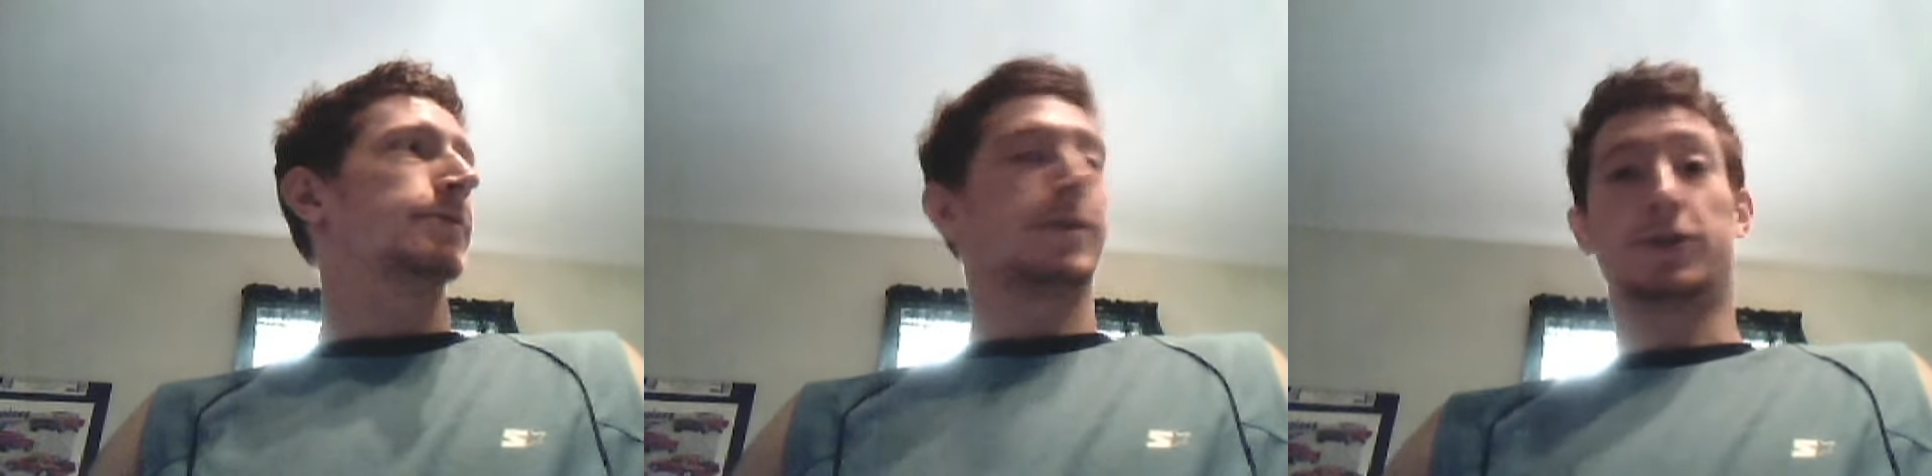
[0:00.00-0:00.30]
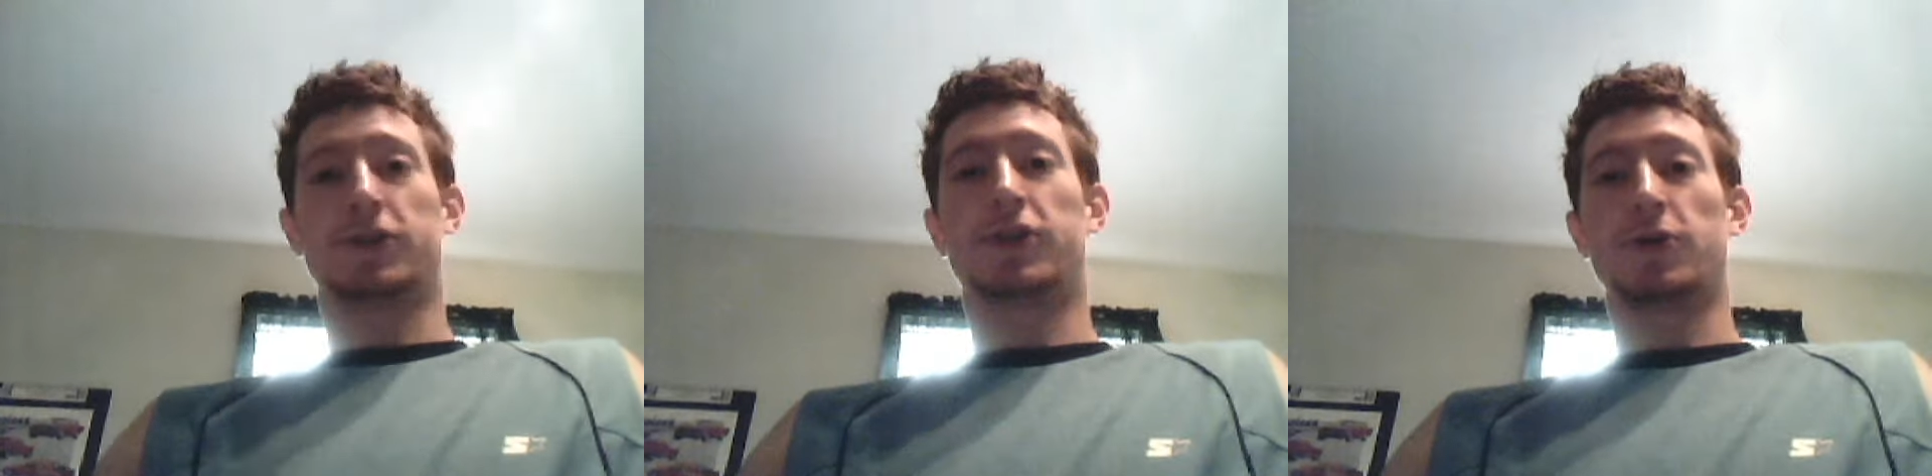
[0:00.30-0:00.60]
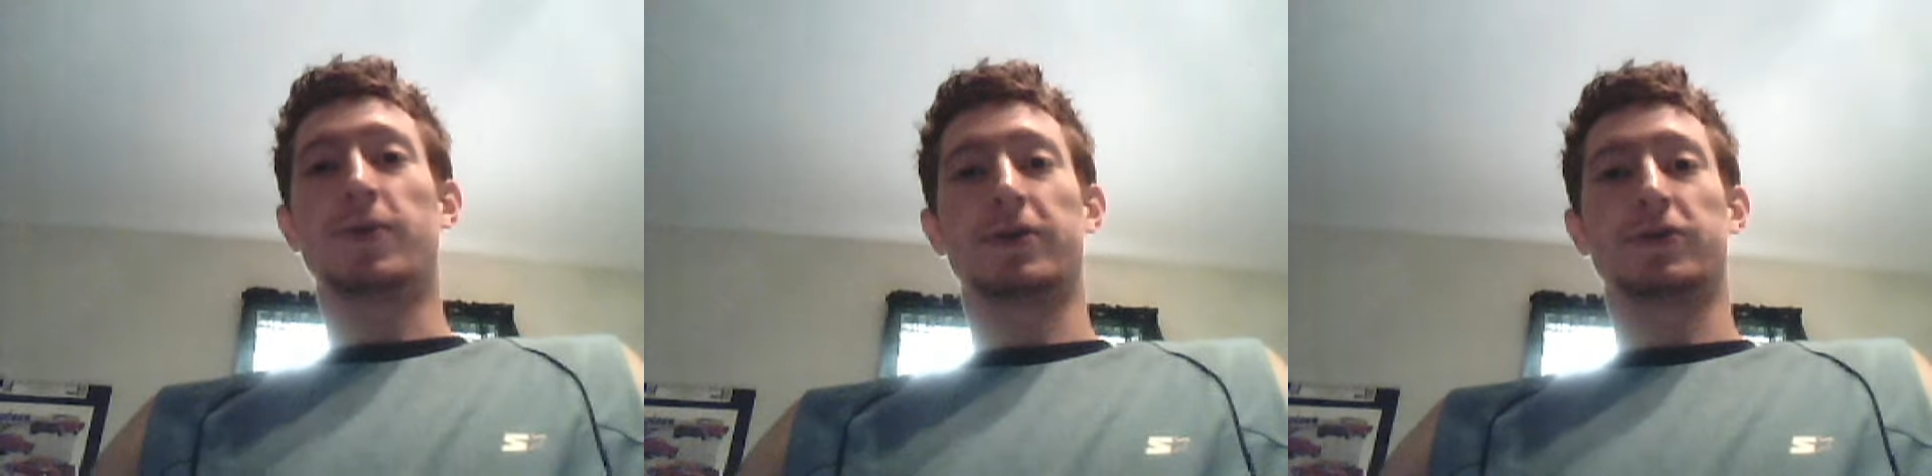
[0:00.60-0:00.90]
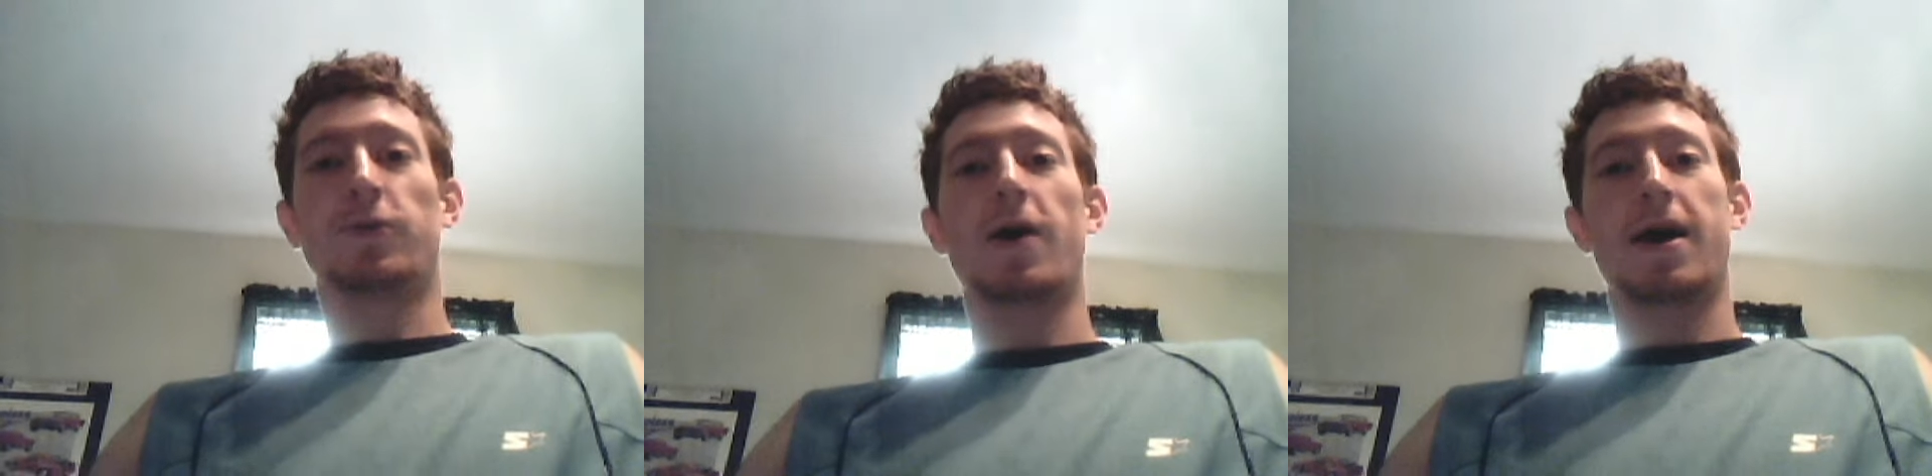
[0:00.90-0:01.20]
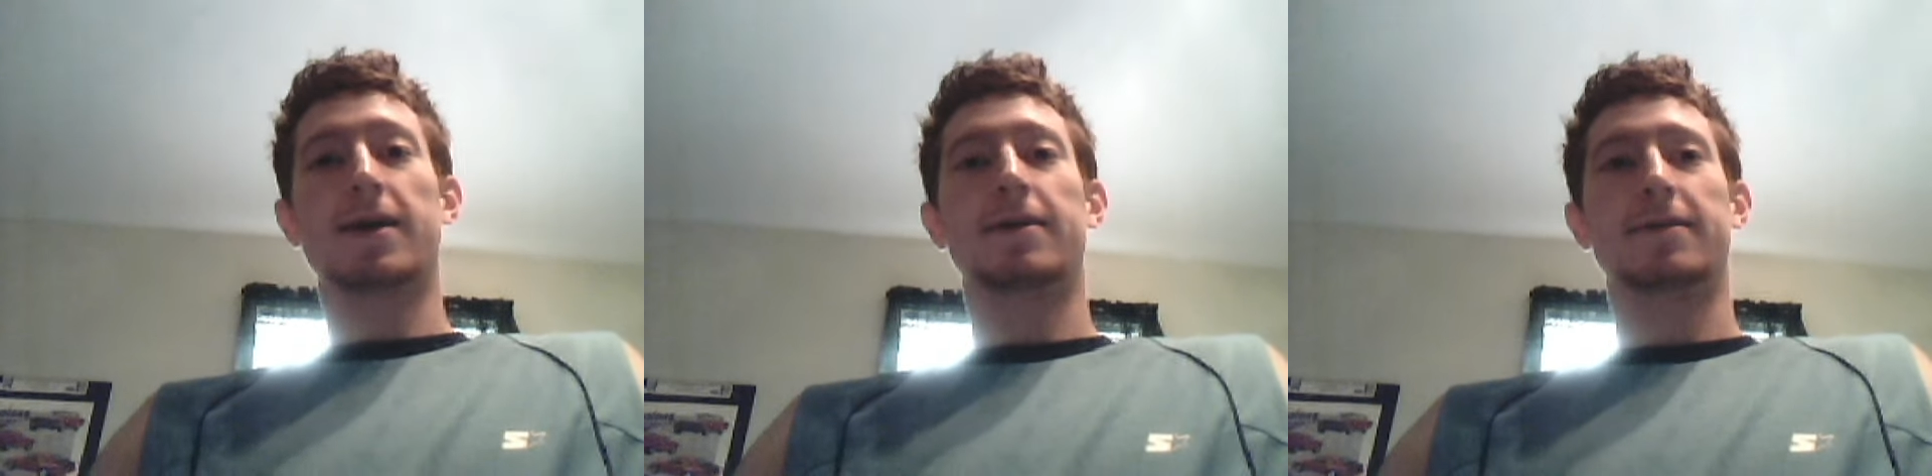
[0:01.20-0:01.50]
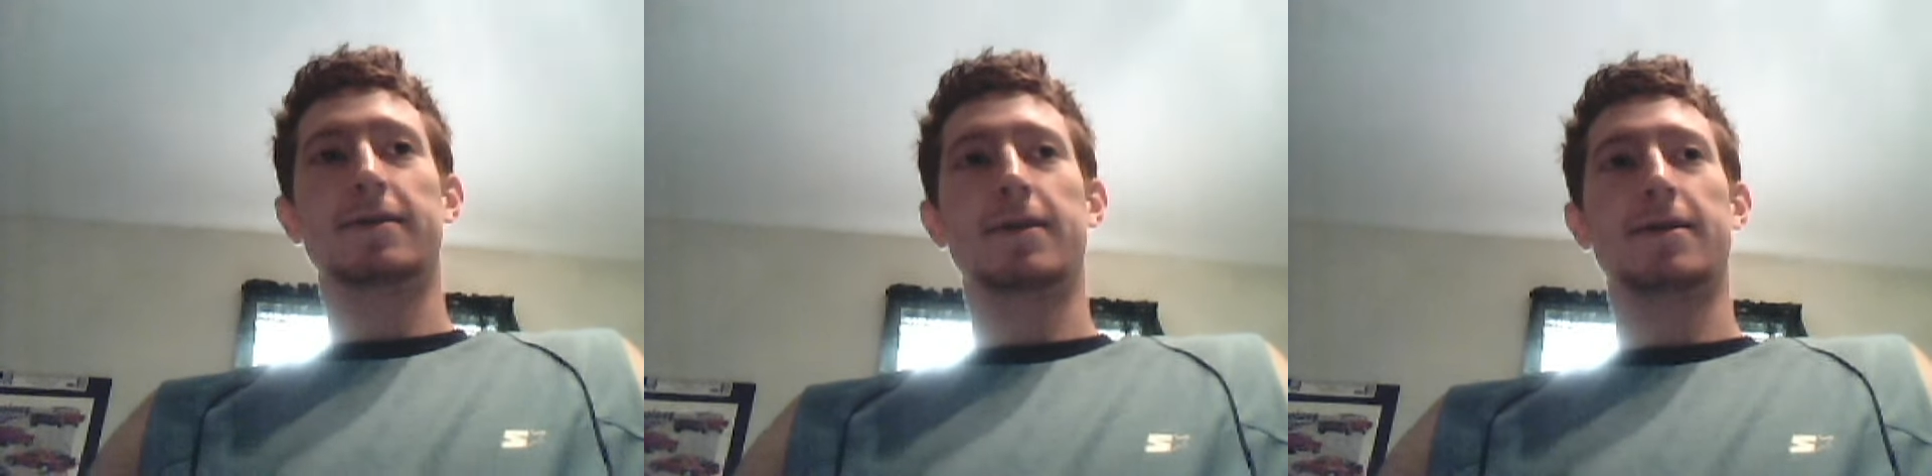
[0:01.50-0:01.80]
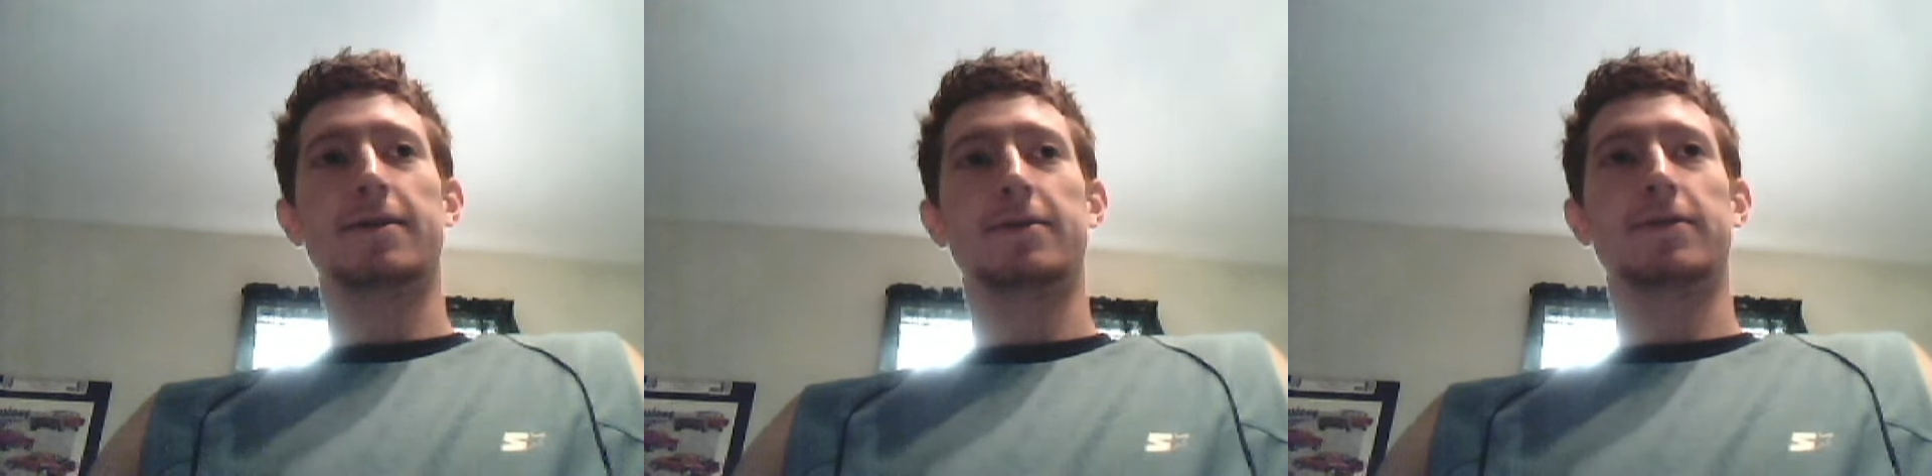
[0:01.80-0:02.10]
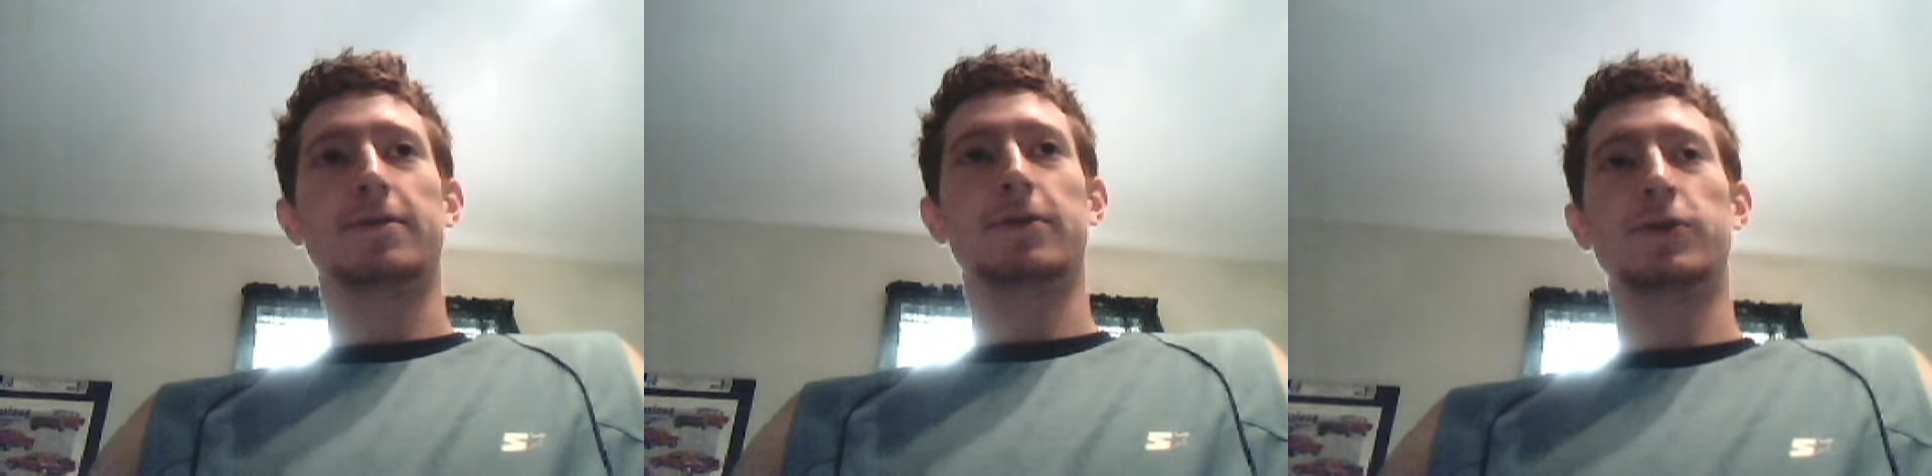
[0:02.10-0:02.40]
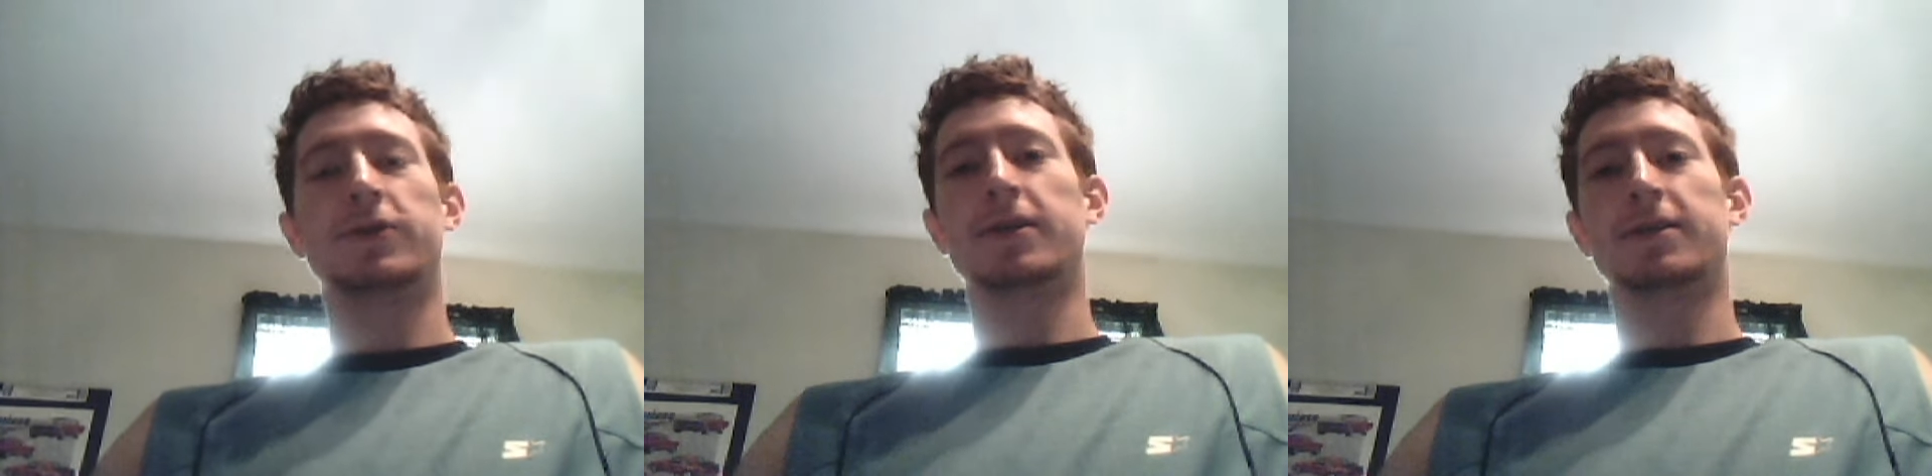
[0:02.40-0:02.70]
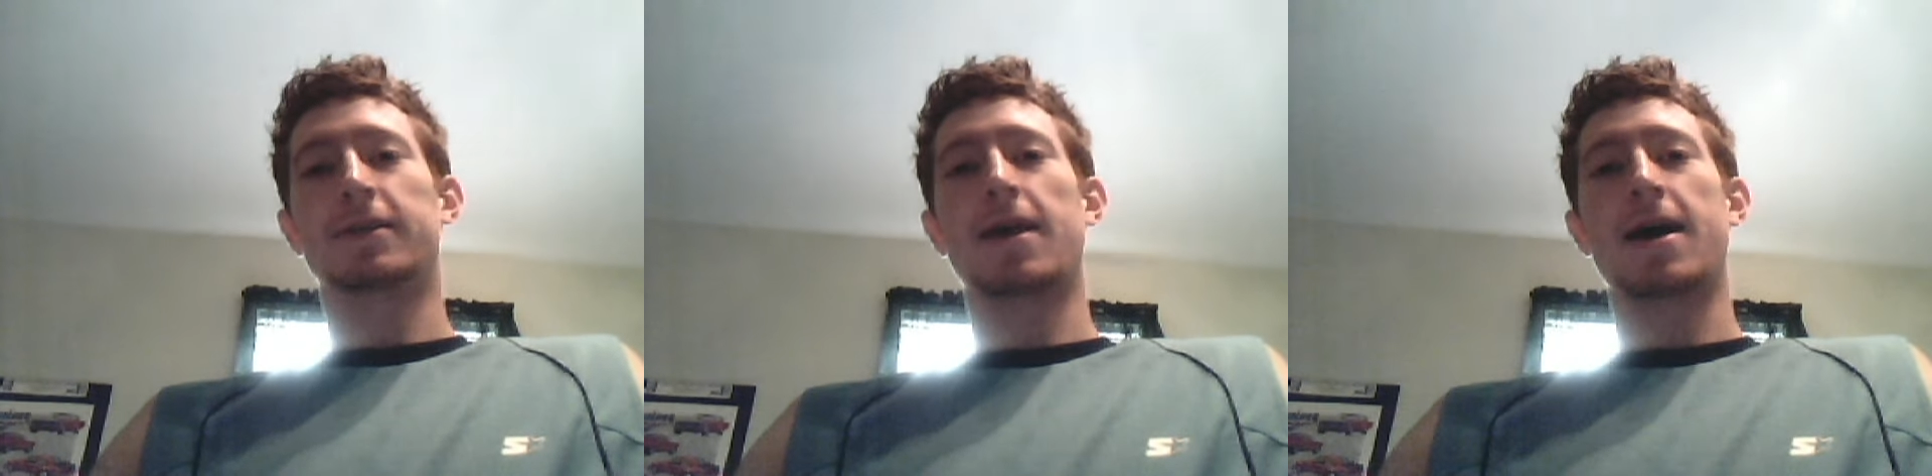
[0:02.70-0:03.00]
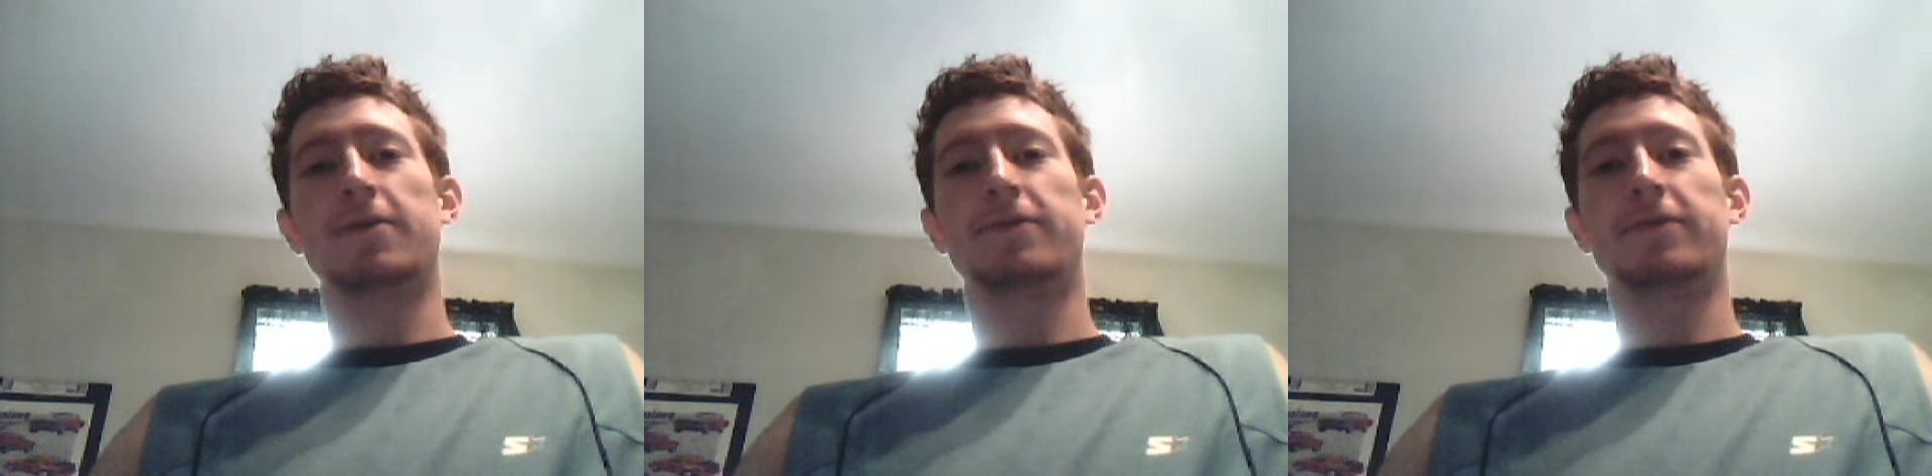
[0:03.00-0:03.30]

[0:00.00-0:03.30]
the stupidest way. Uh, losing his life